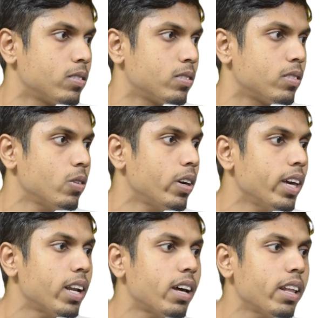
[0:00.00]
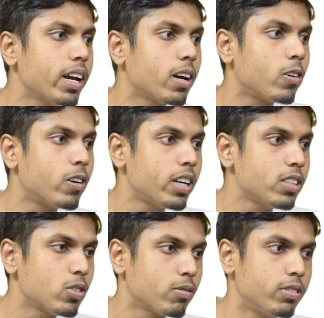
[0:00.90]
So here are the
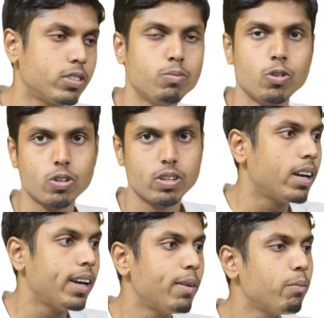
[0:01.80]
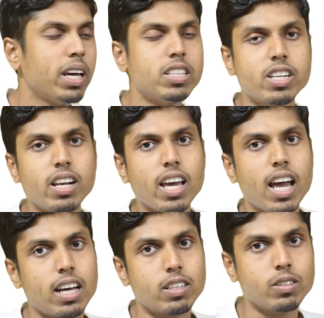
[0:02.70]
contents of this book. It majorly
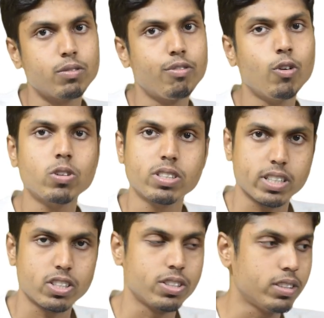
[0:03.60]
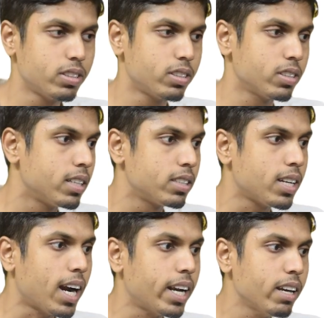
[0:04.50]
has 4 sections,
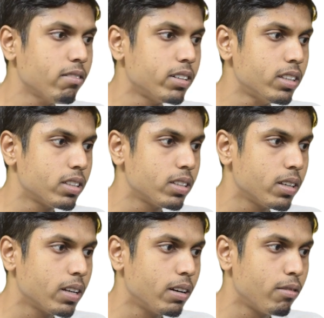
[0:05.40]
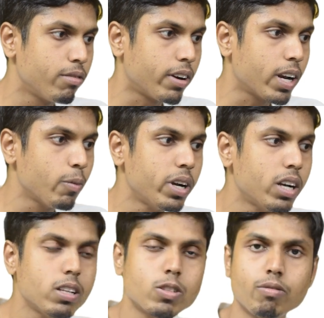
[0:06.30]
starting with
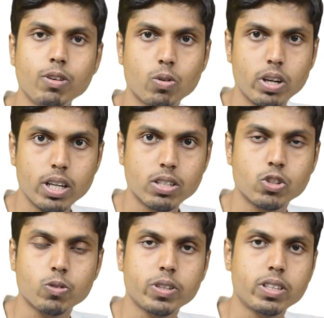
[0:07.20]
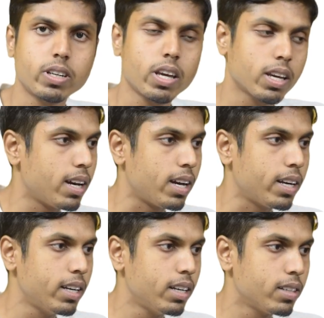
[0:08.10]
fundamentals of Euclidean geometry,
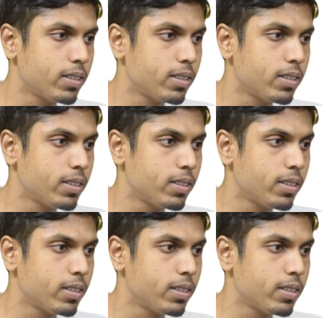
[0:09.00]
and